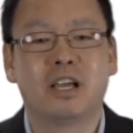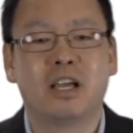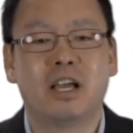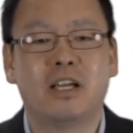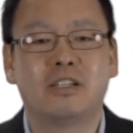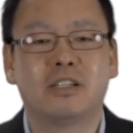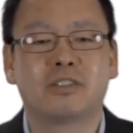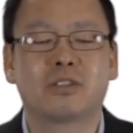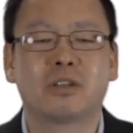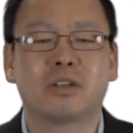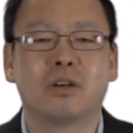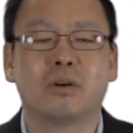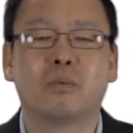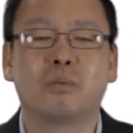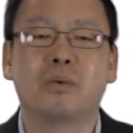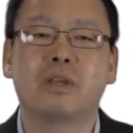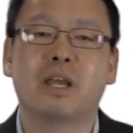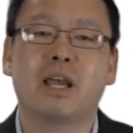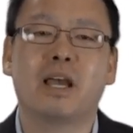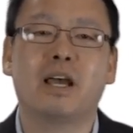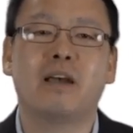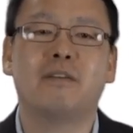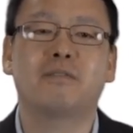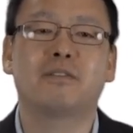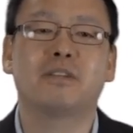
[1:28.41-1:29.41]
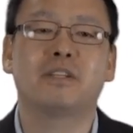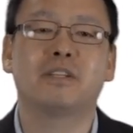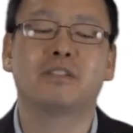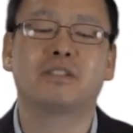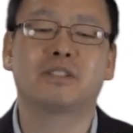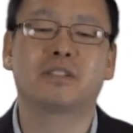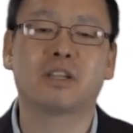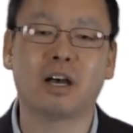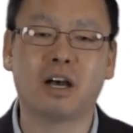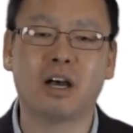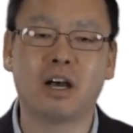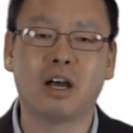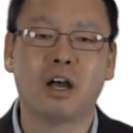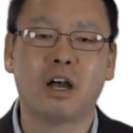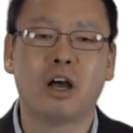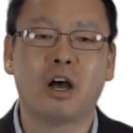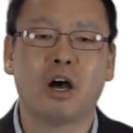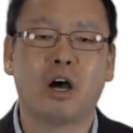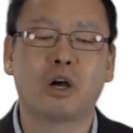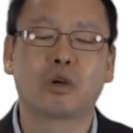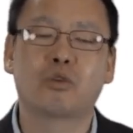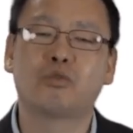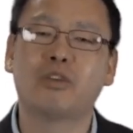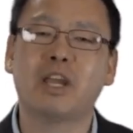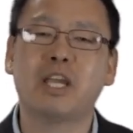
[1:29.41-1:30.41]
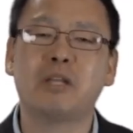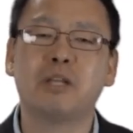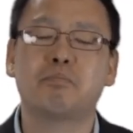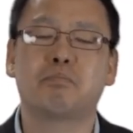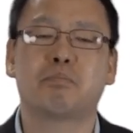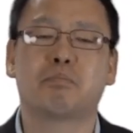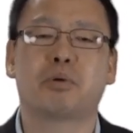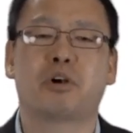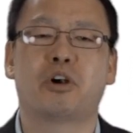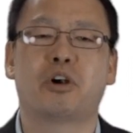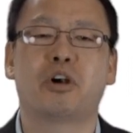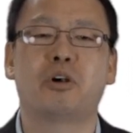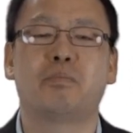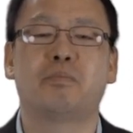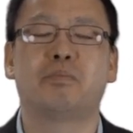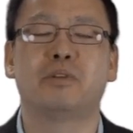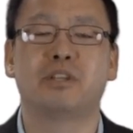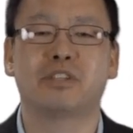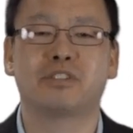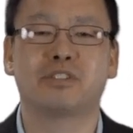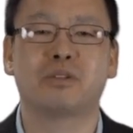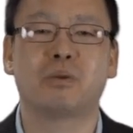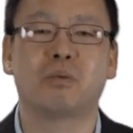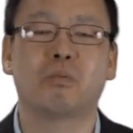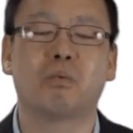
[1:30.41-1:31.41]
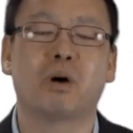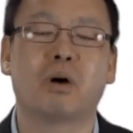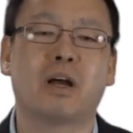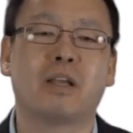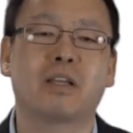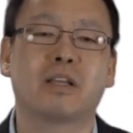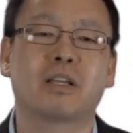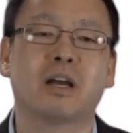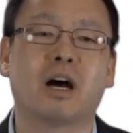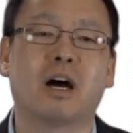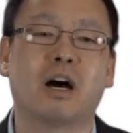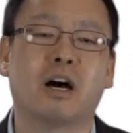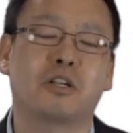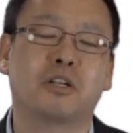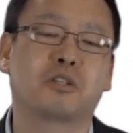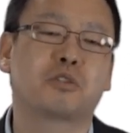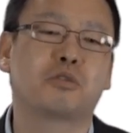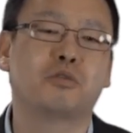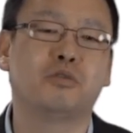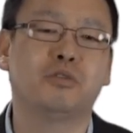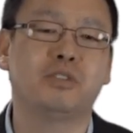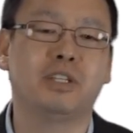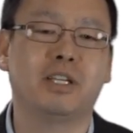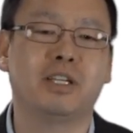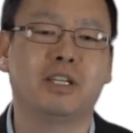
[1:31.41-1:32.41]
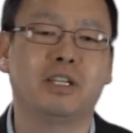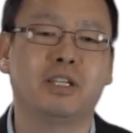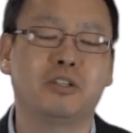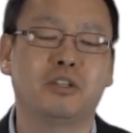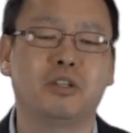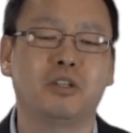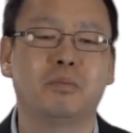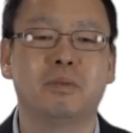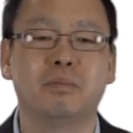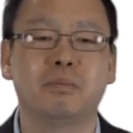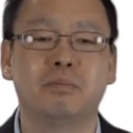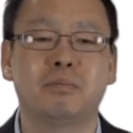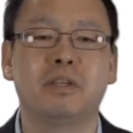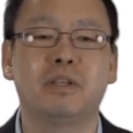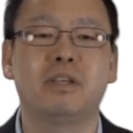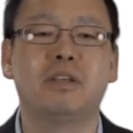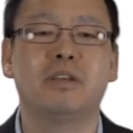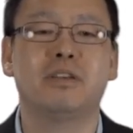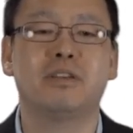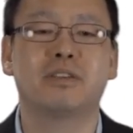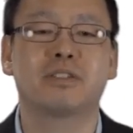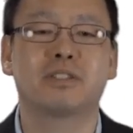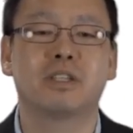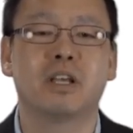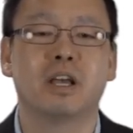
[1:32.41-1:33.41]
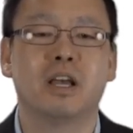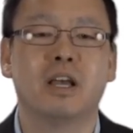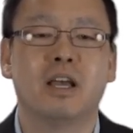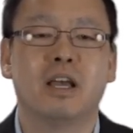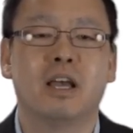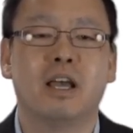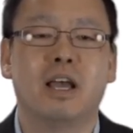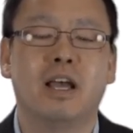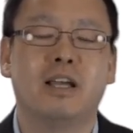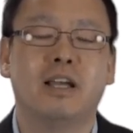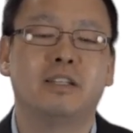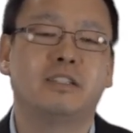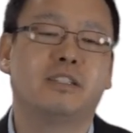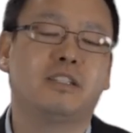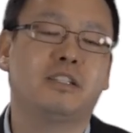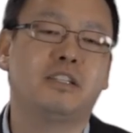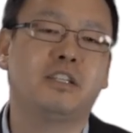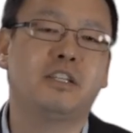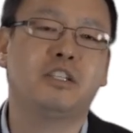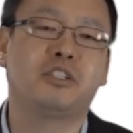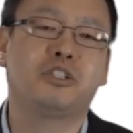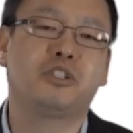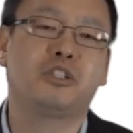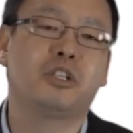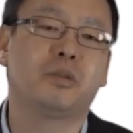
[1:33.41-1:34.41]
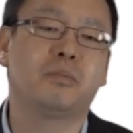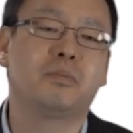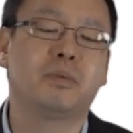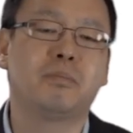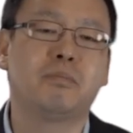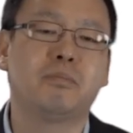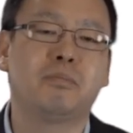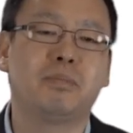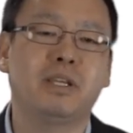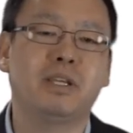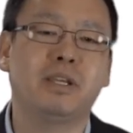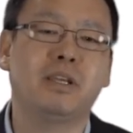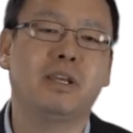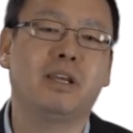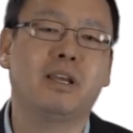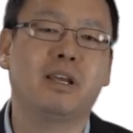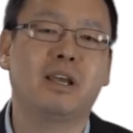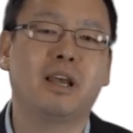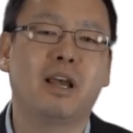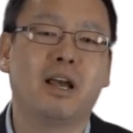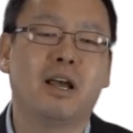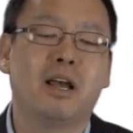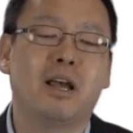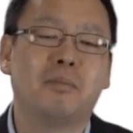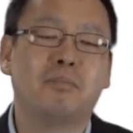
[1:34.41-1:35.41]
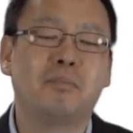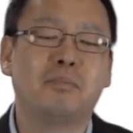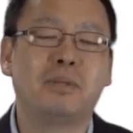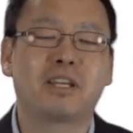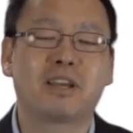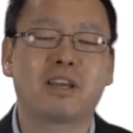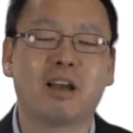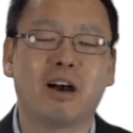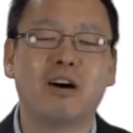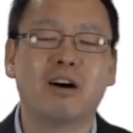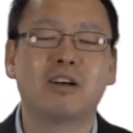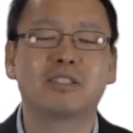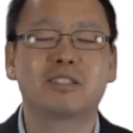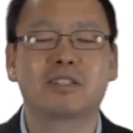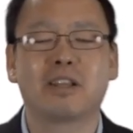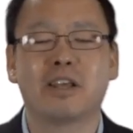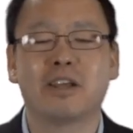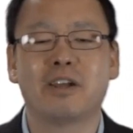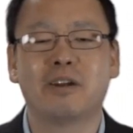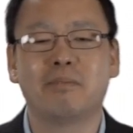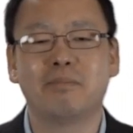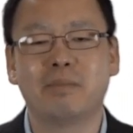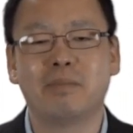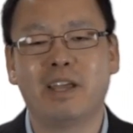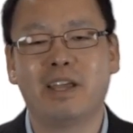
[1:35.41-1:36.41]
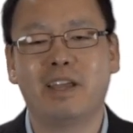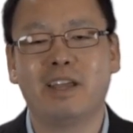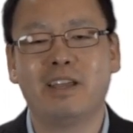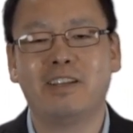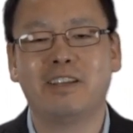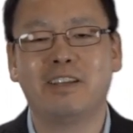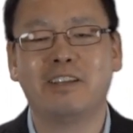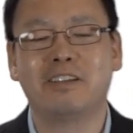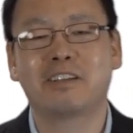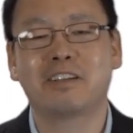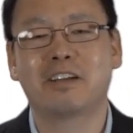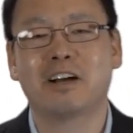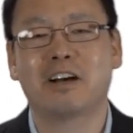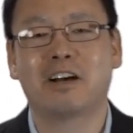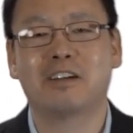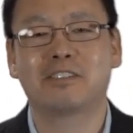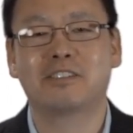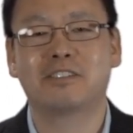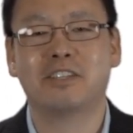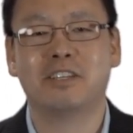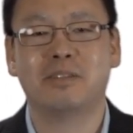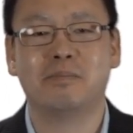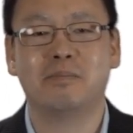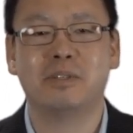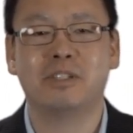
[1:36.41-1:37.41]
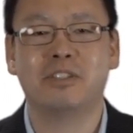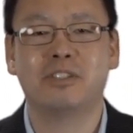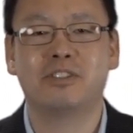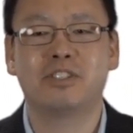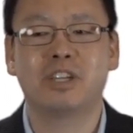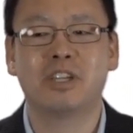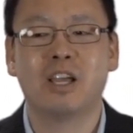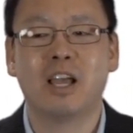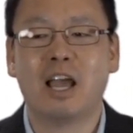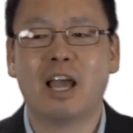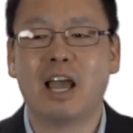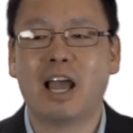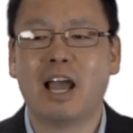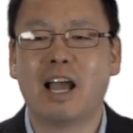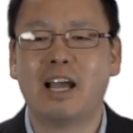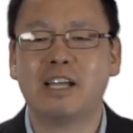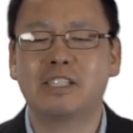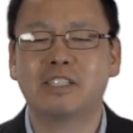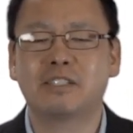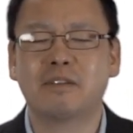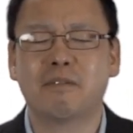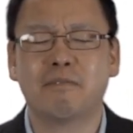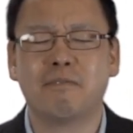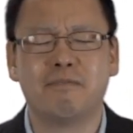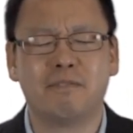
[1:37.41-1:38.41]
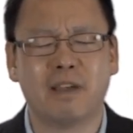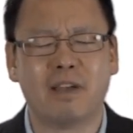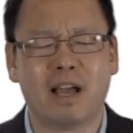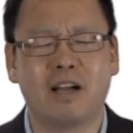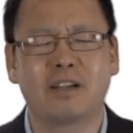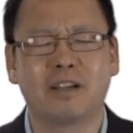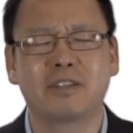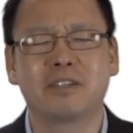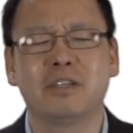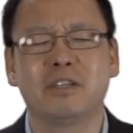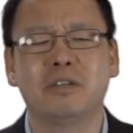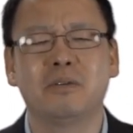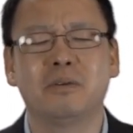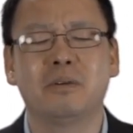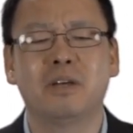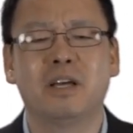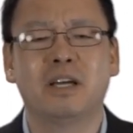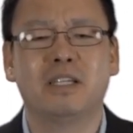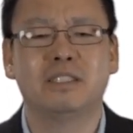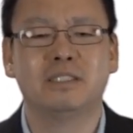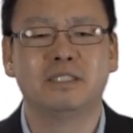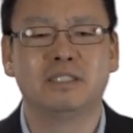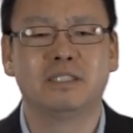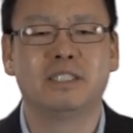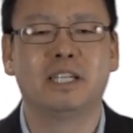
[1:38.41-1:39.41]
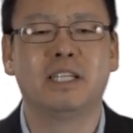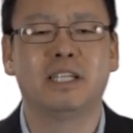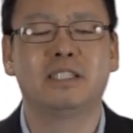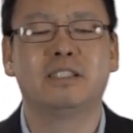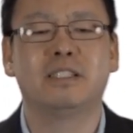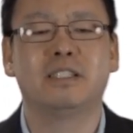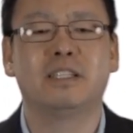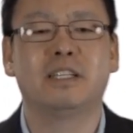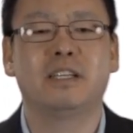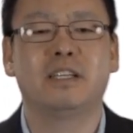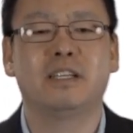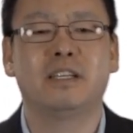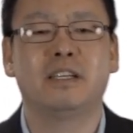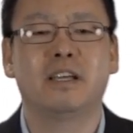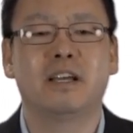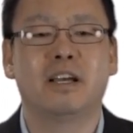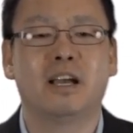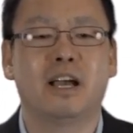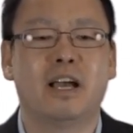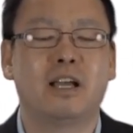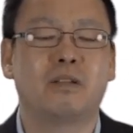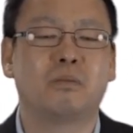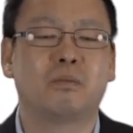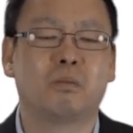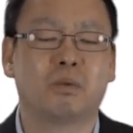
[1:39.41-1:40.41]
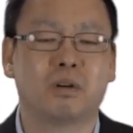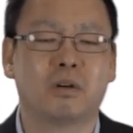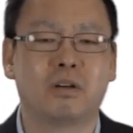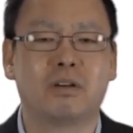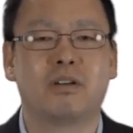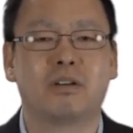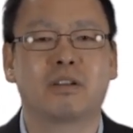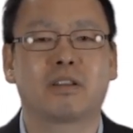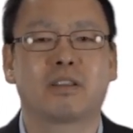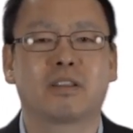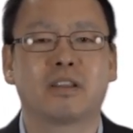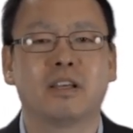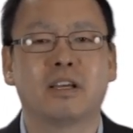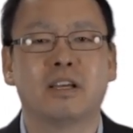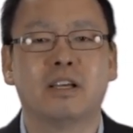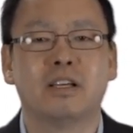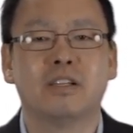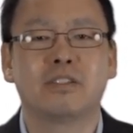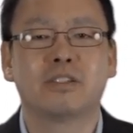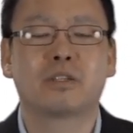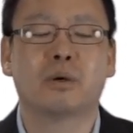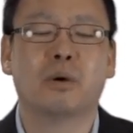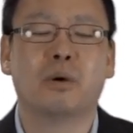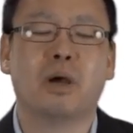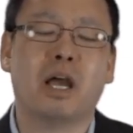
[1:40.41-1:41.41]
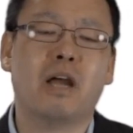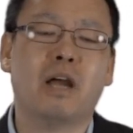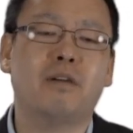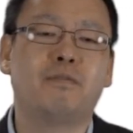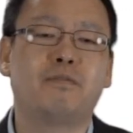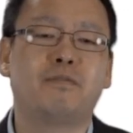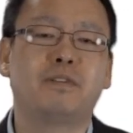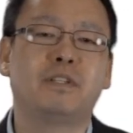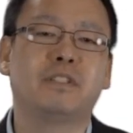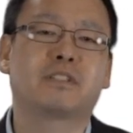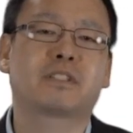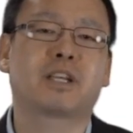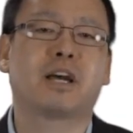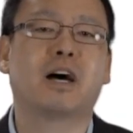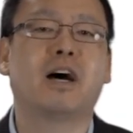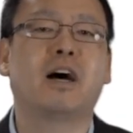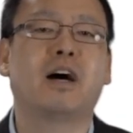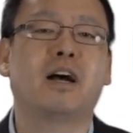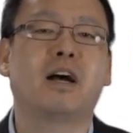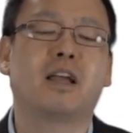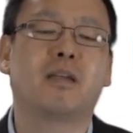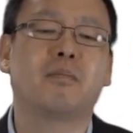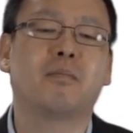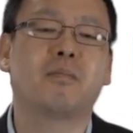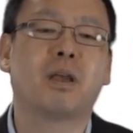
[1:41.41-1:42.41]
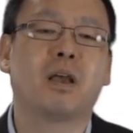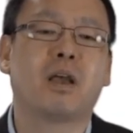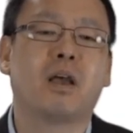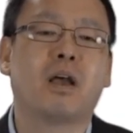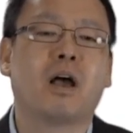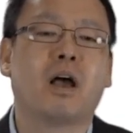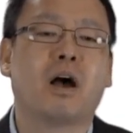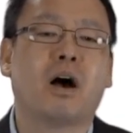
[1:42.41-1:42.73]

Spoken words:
And so we have this a great purpose in why God created human beings. And each human being, because they are made in God's image, has value, dignity, and worth. So every time